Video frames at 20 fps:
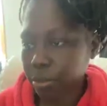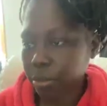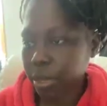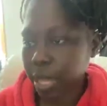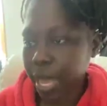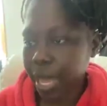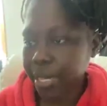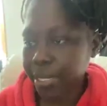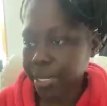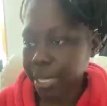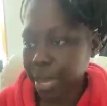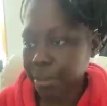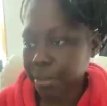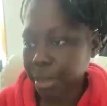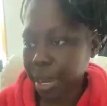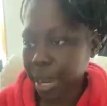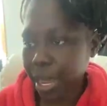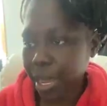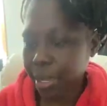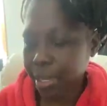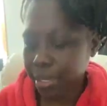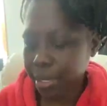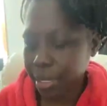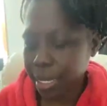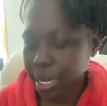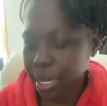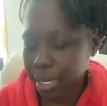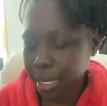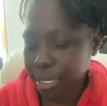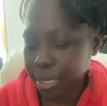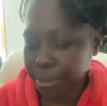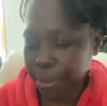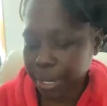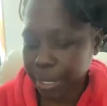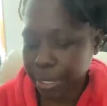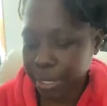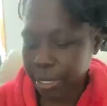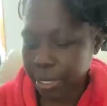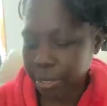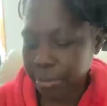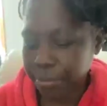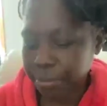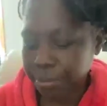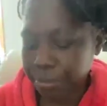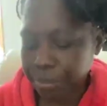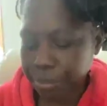last time that I seen this person,